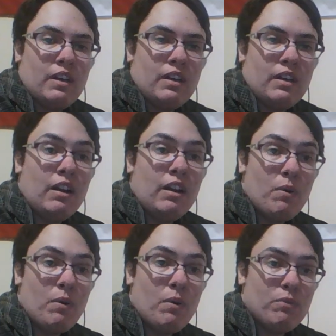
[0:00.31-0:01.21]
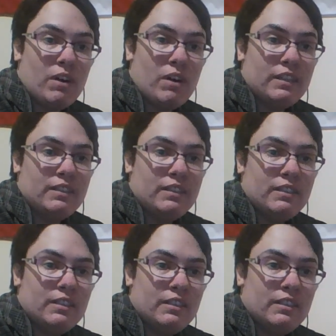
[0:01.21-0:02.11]
Hello everyone,
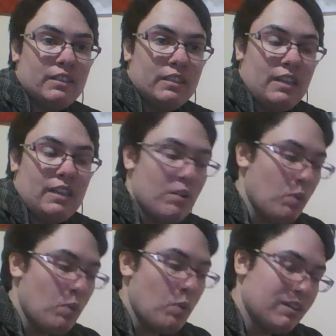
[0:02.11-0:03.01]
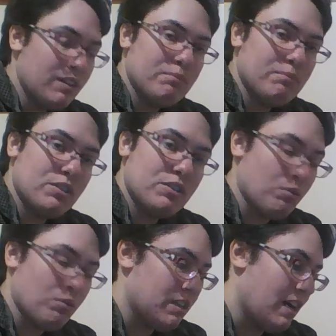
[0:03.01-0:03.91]
and welcome to
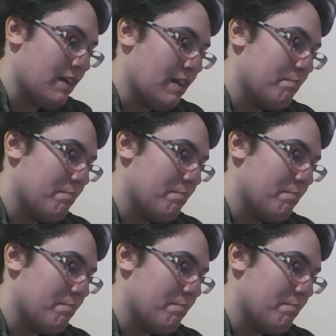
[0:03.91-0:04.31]
Storytime.